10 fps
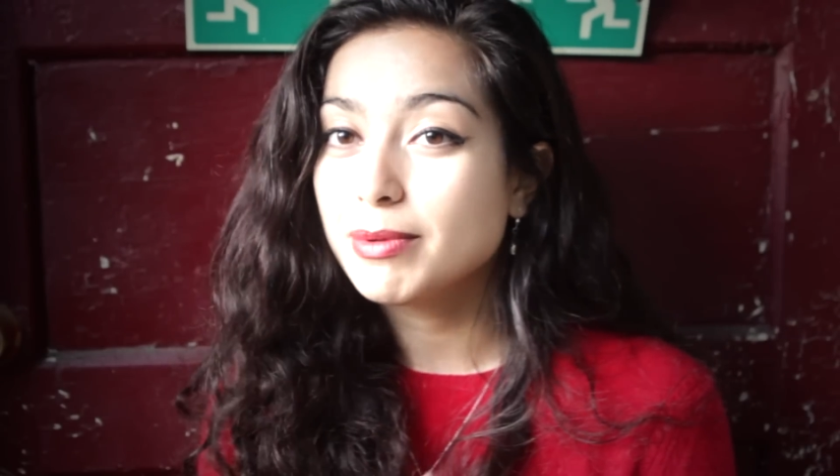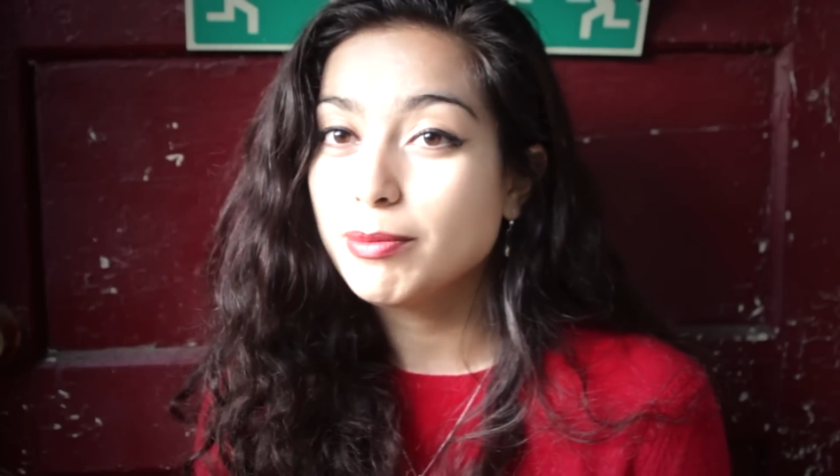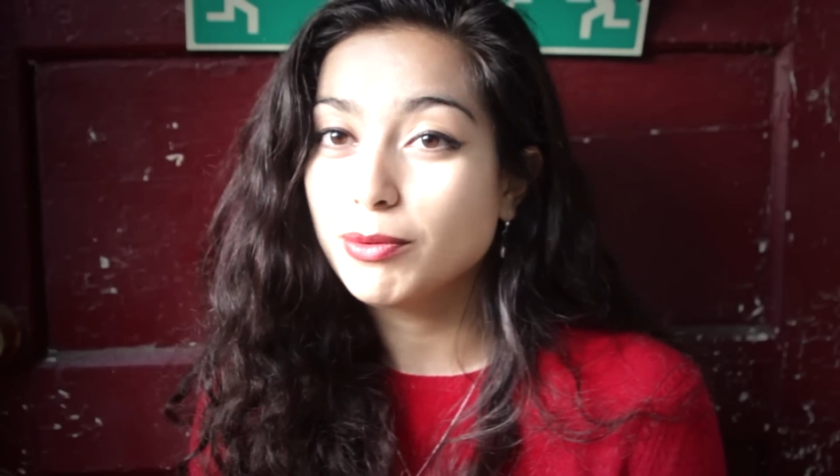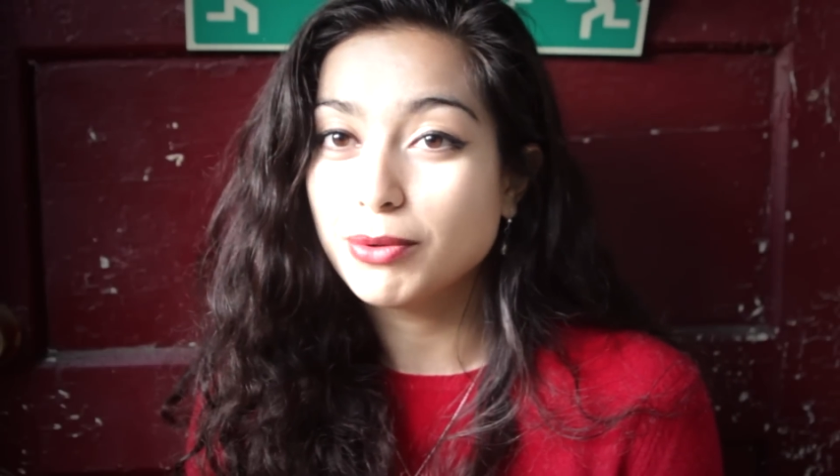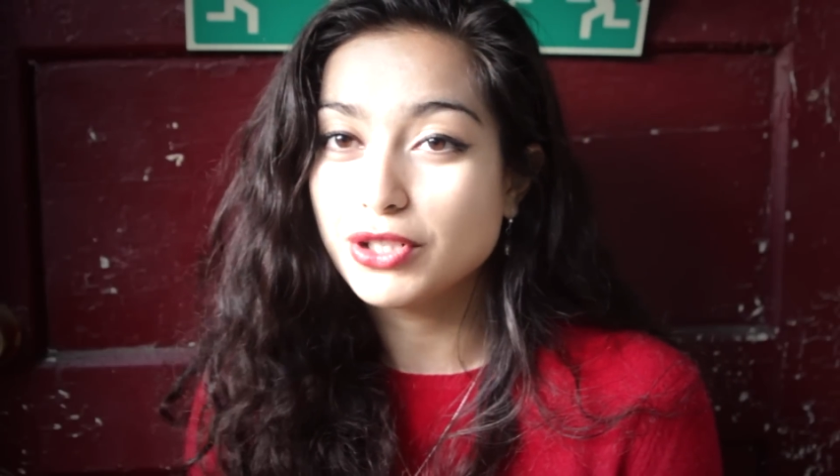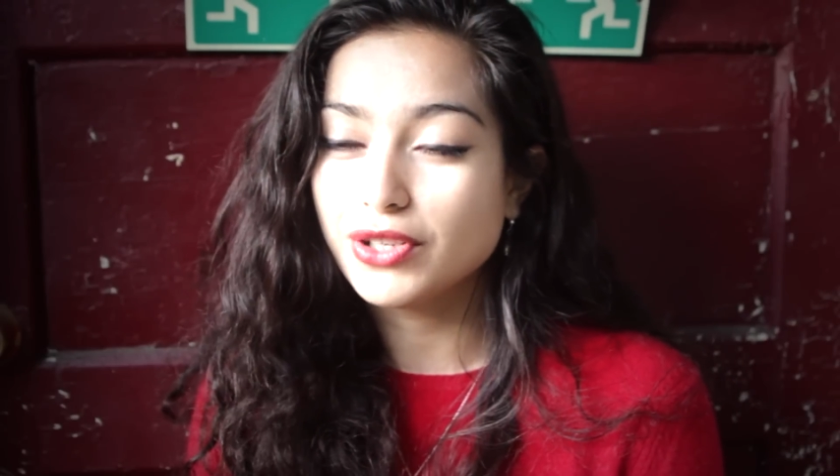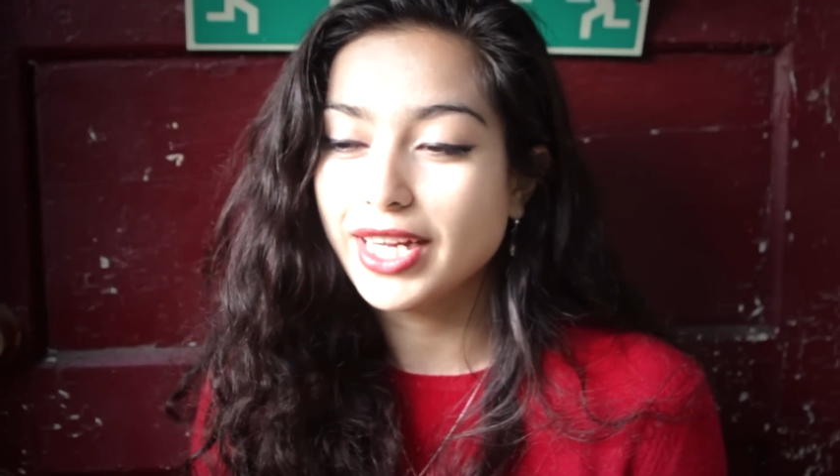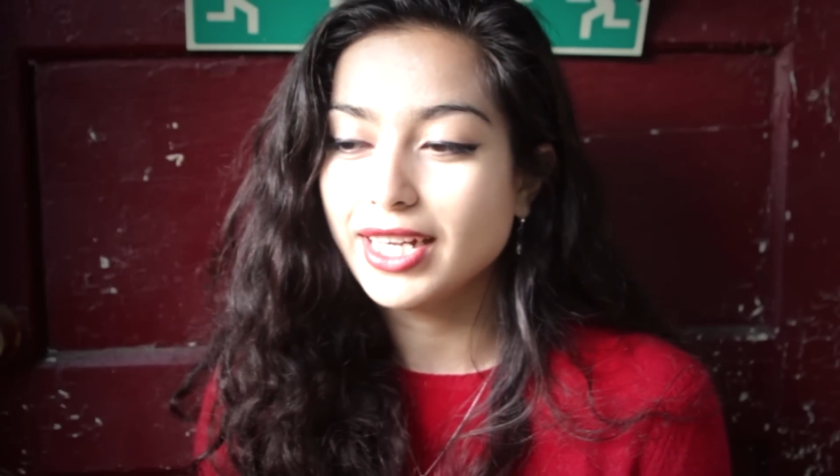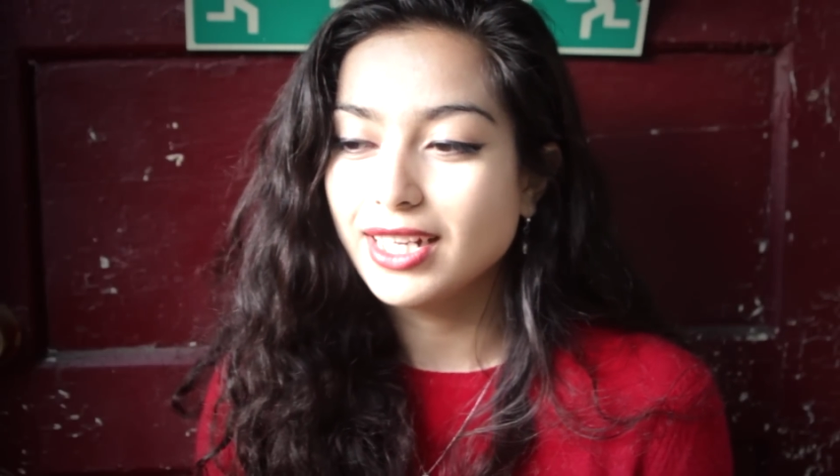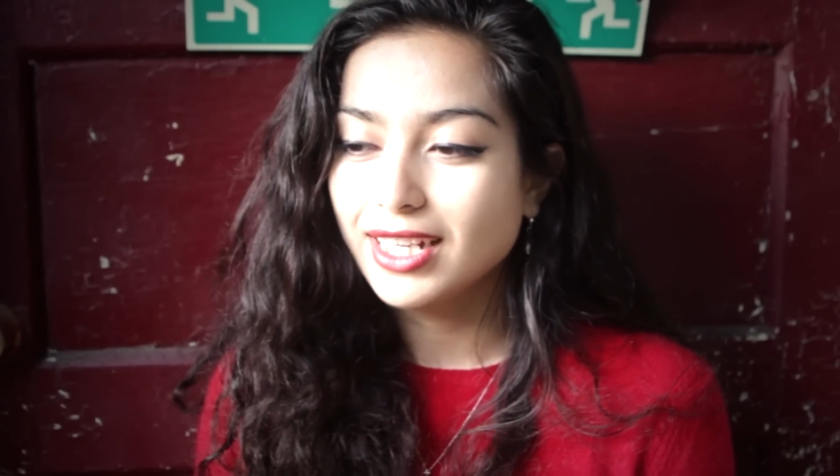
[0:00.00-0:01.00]
people
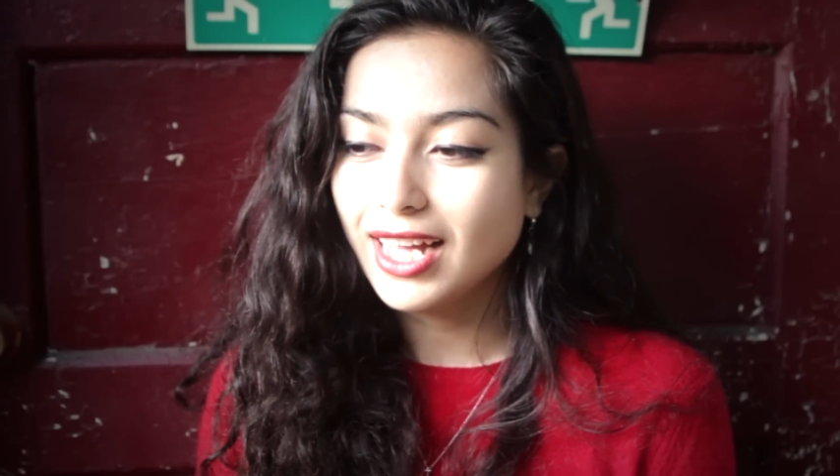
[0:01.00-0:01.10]
portrayed